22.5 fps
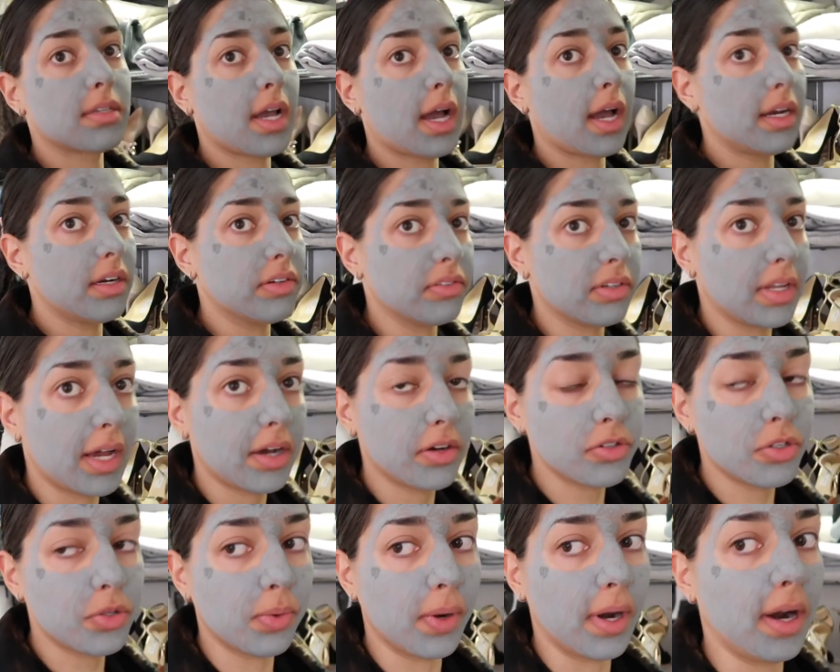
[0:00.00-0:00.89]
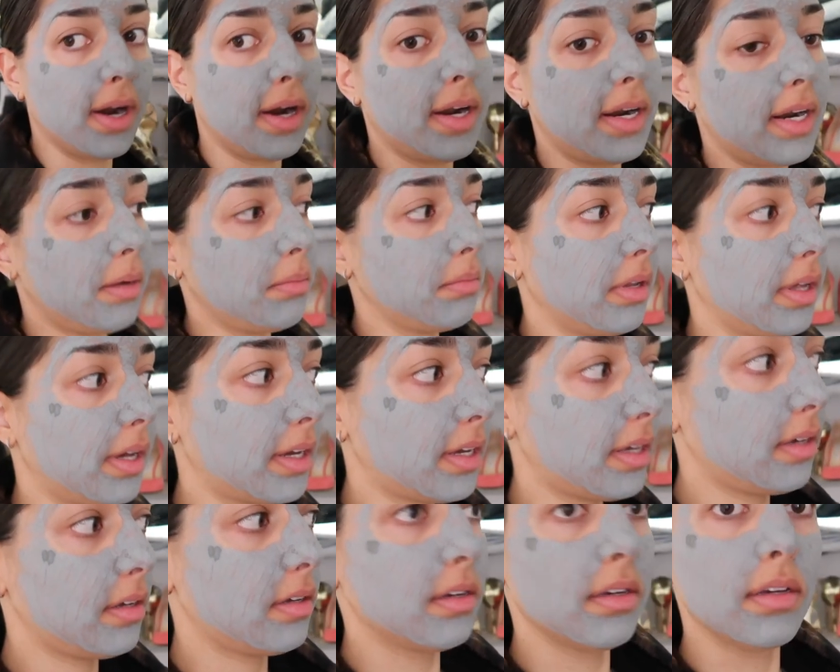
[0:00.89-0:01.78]
kind of loungewear, and I'm
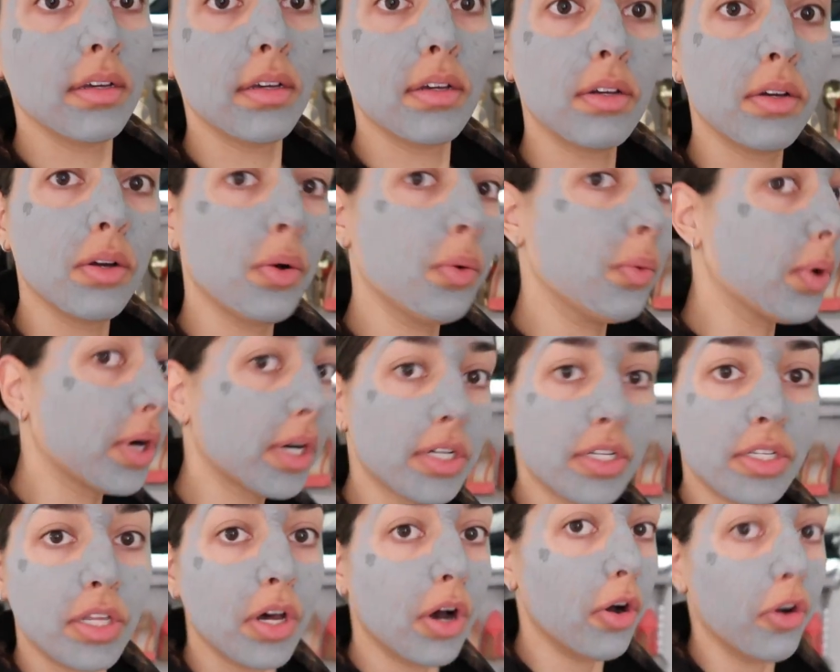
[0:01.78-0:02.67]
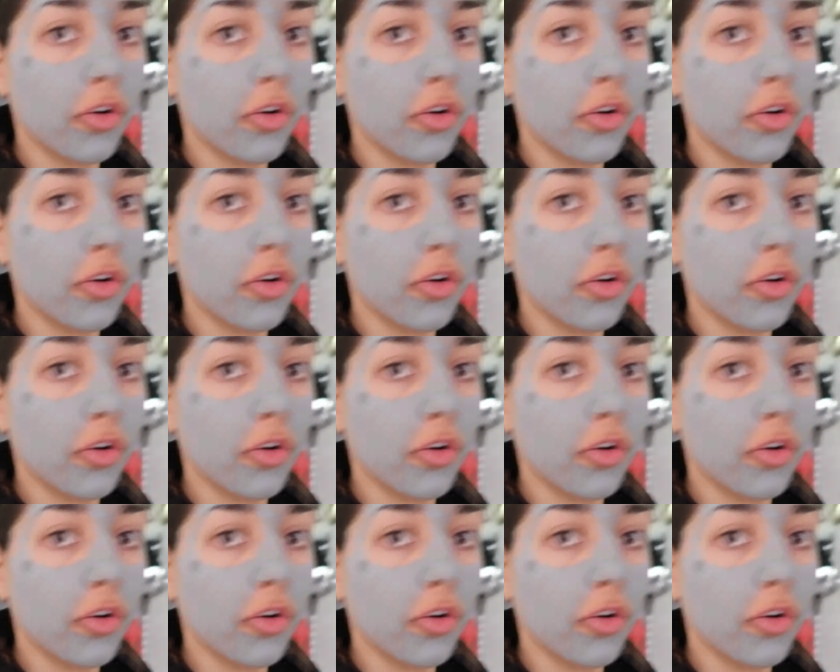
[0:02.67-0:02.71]
like, where's the